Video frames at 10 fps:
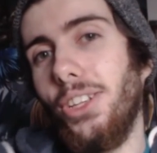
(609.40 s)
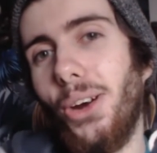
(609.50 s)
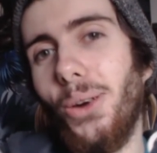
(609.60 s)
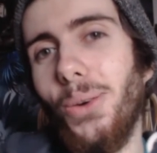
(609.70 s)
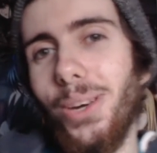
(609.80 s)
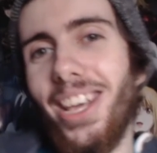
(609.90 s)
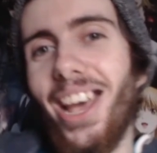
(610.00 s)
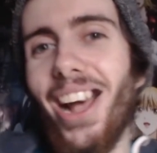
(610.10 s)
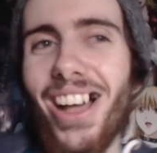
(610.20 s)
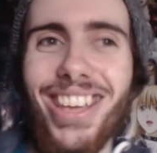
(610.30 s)
You'll know.
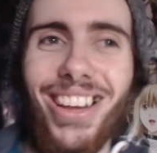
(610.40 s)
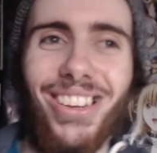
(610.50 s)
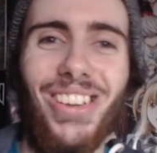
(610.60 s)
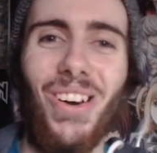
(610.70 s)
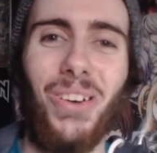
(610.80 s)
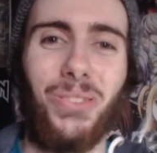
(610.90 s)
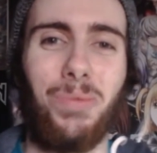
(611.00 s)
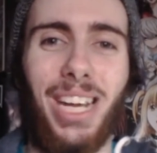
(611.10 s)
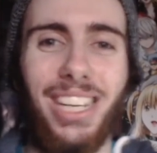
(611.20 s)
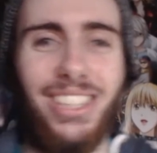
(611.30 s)
You'll know
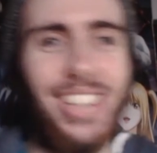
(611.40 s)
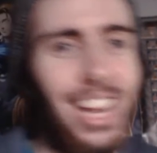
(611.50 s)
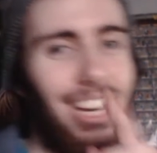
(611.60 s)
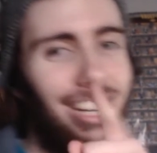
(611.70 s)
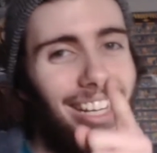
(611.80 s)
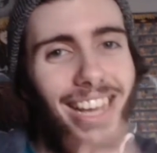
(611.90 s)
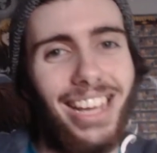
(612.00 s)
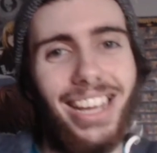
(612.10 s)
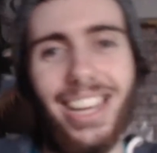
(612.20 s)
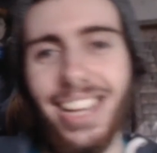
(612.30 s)
if I'm that good at editing
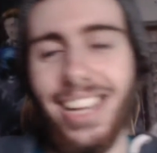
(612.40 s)
yet,